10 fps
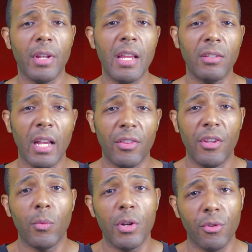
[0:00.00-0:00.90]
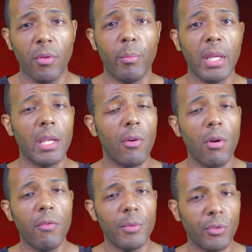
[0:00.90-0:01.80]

and he's like the original big hero from